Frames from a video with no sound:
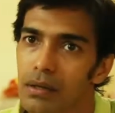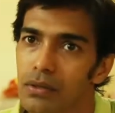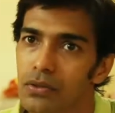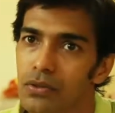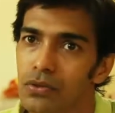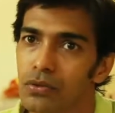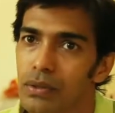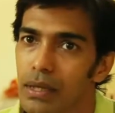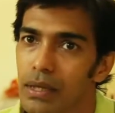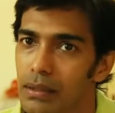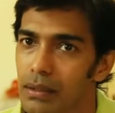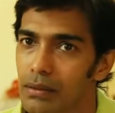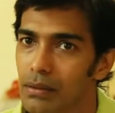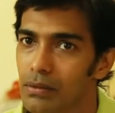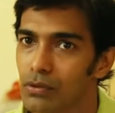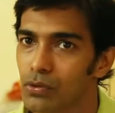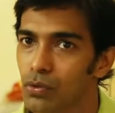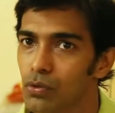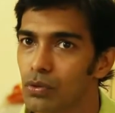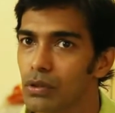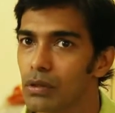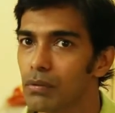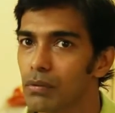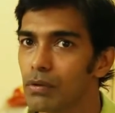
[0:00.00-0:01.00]
So
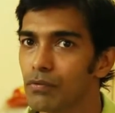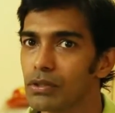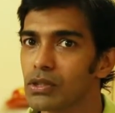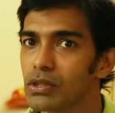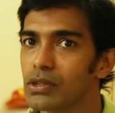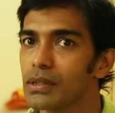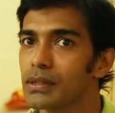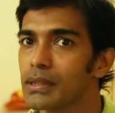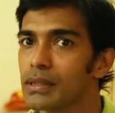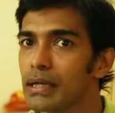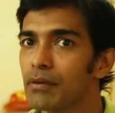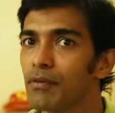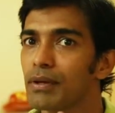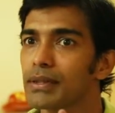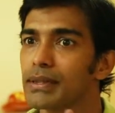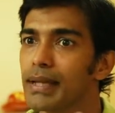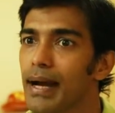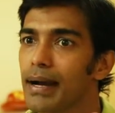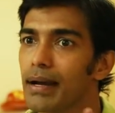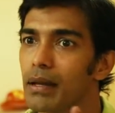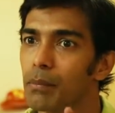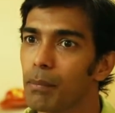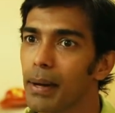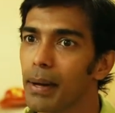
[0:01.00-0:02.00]
it was written with
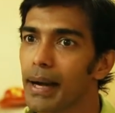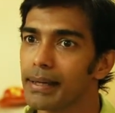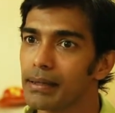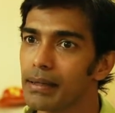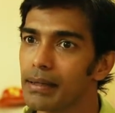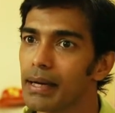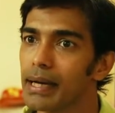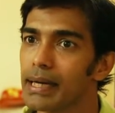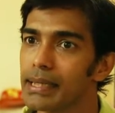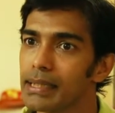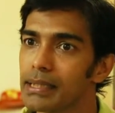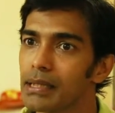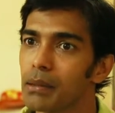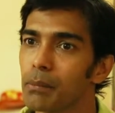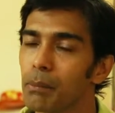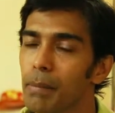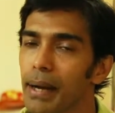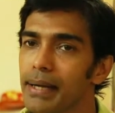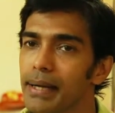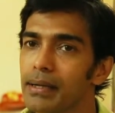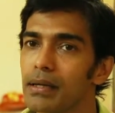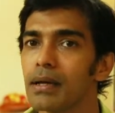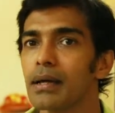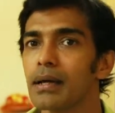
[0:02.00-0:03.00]
that in mind, edit in
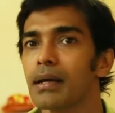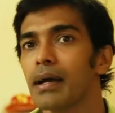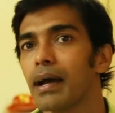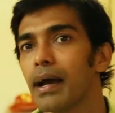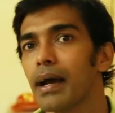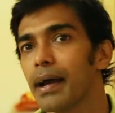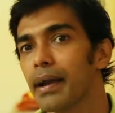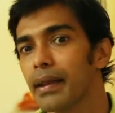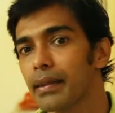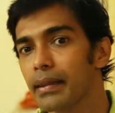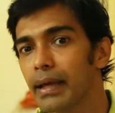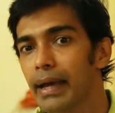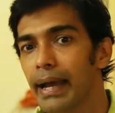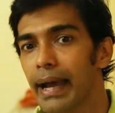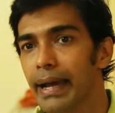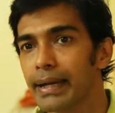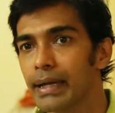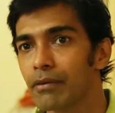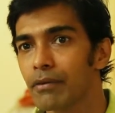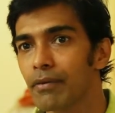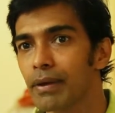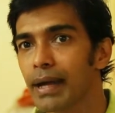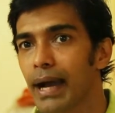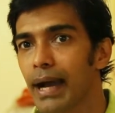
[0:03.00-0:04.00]
mind. And in the
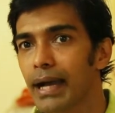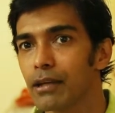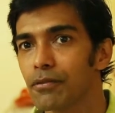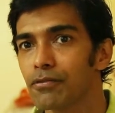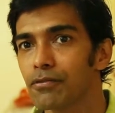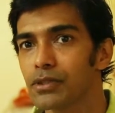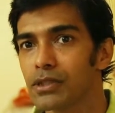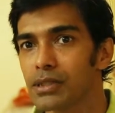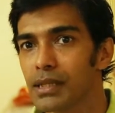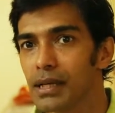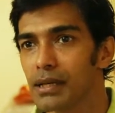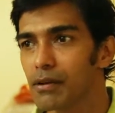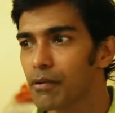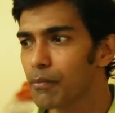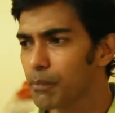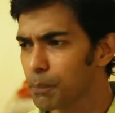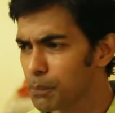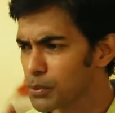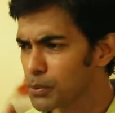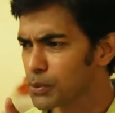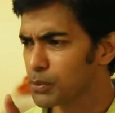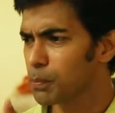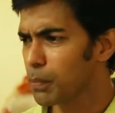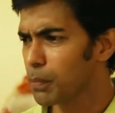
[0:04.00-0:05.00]
edit we kind of
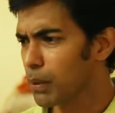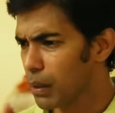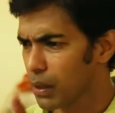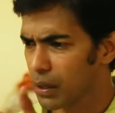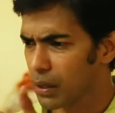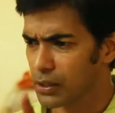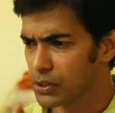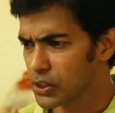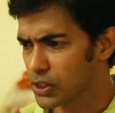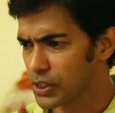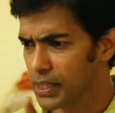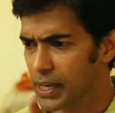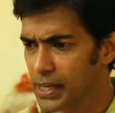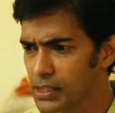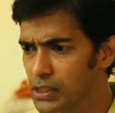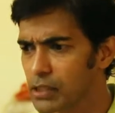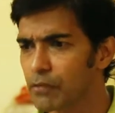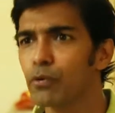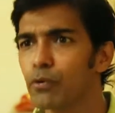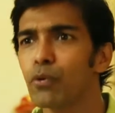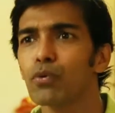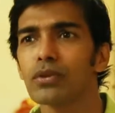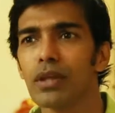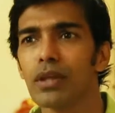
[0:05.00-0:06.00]
changed a
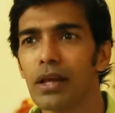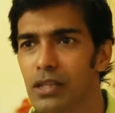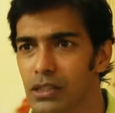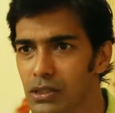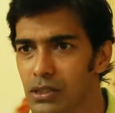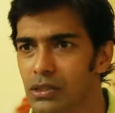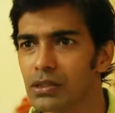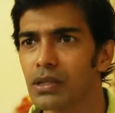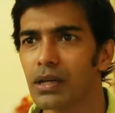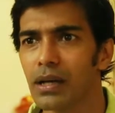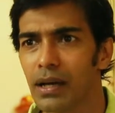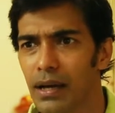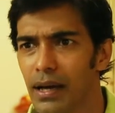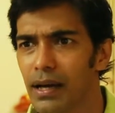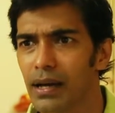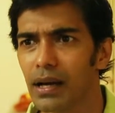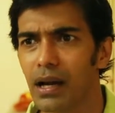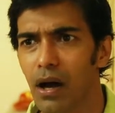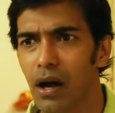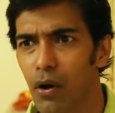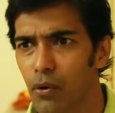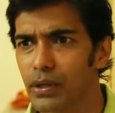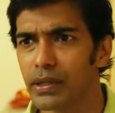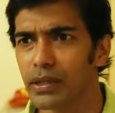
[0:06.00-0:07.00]
few things
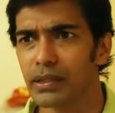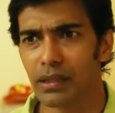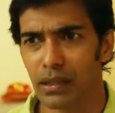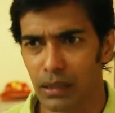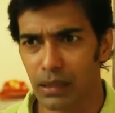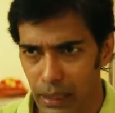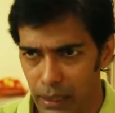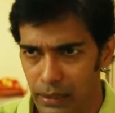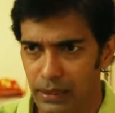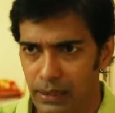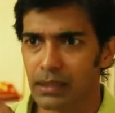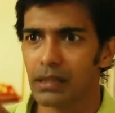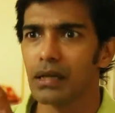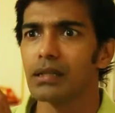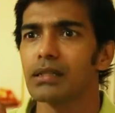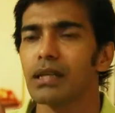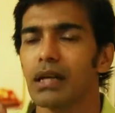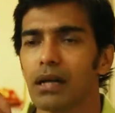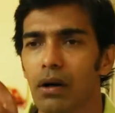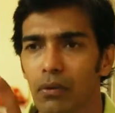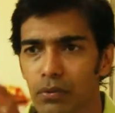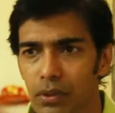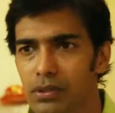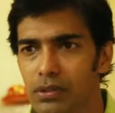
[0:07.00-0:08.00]
around here, like turned
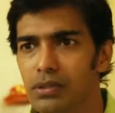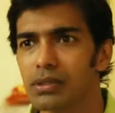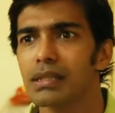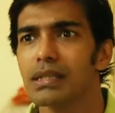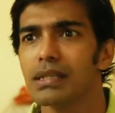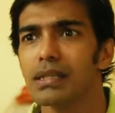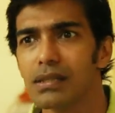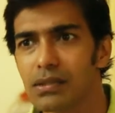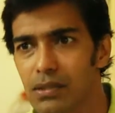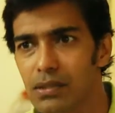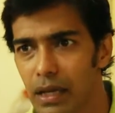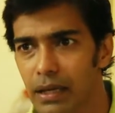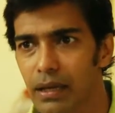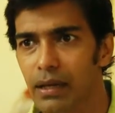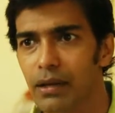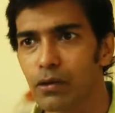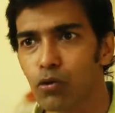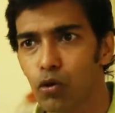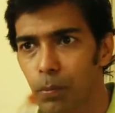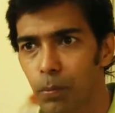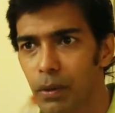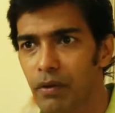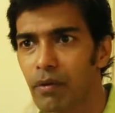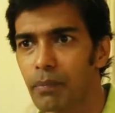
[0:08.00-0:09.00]
around the scenes, like it
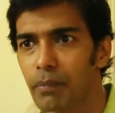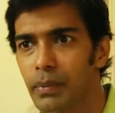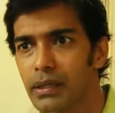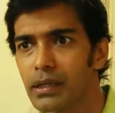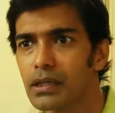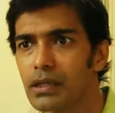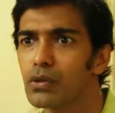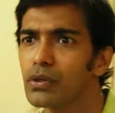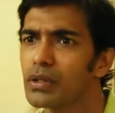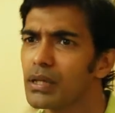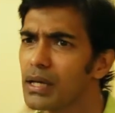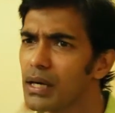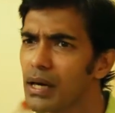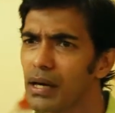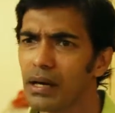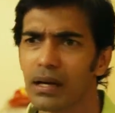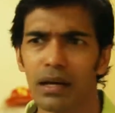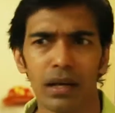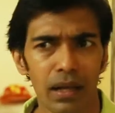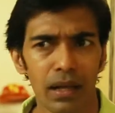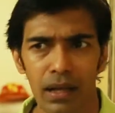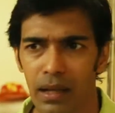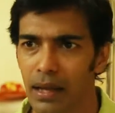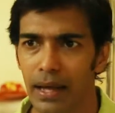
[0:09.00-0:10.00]
could be from here to there,
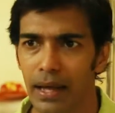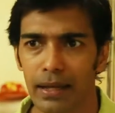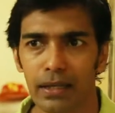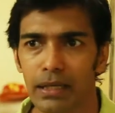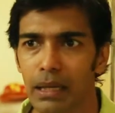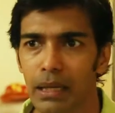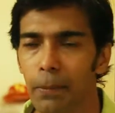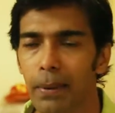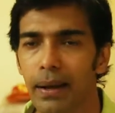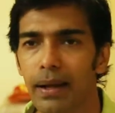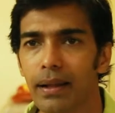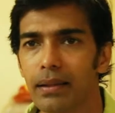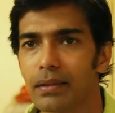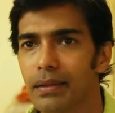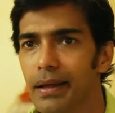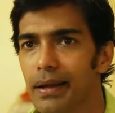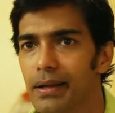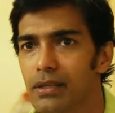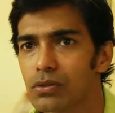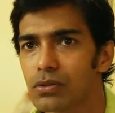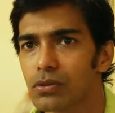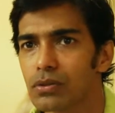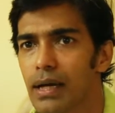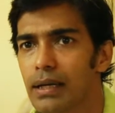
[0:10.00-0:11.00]
like a typical
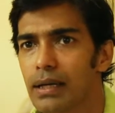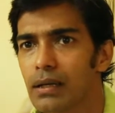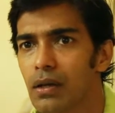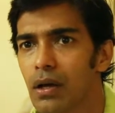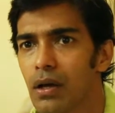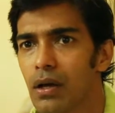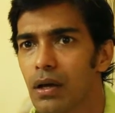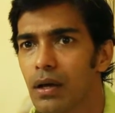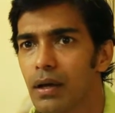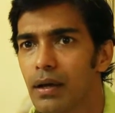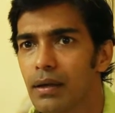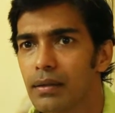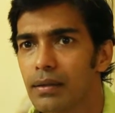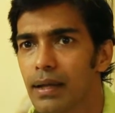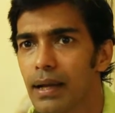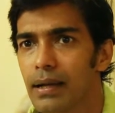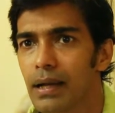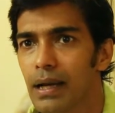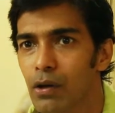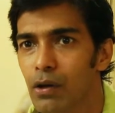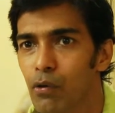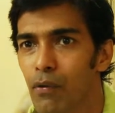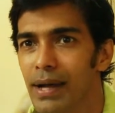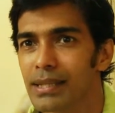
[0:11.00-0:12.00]
thing. So that
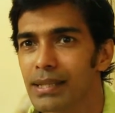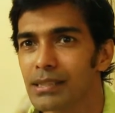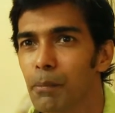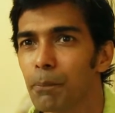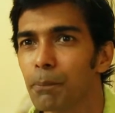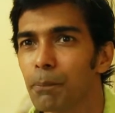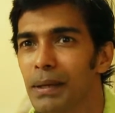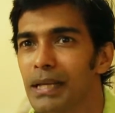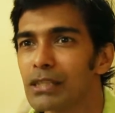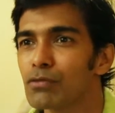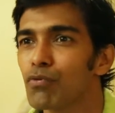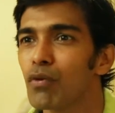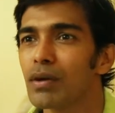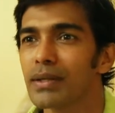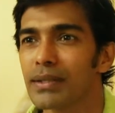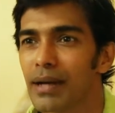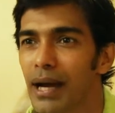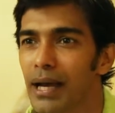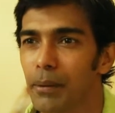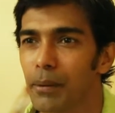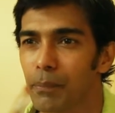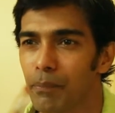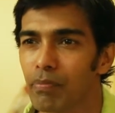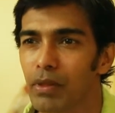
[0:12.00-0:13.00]
requires some peaceful
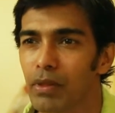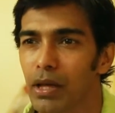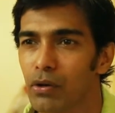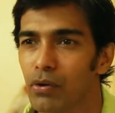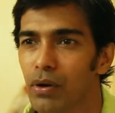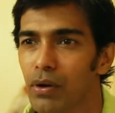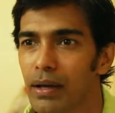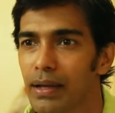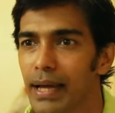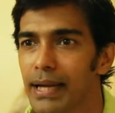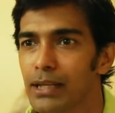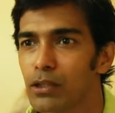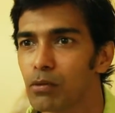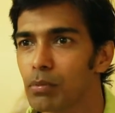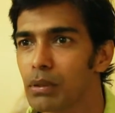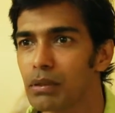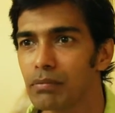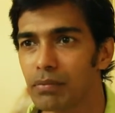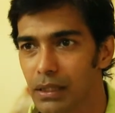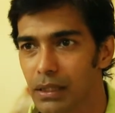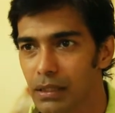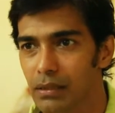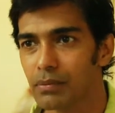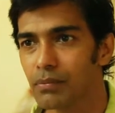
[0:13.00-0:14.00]
time, I like to be
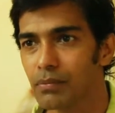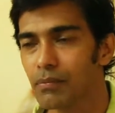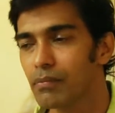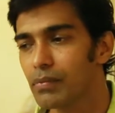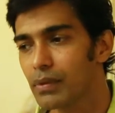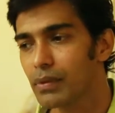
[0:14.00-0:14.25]
very,